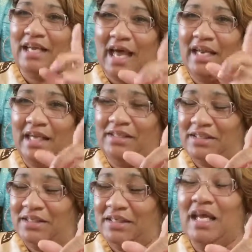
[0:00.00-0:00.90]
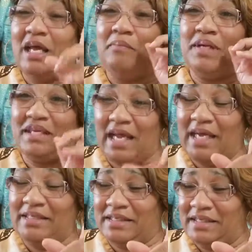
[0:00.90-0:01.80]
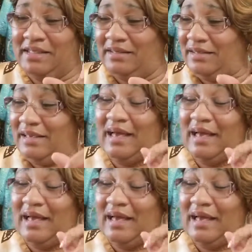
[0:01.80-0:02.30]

not 18, but 19.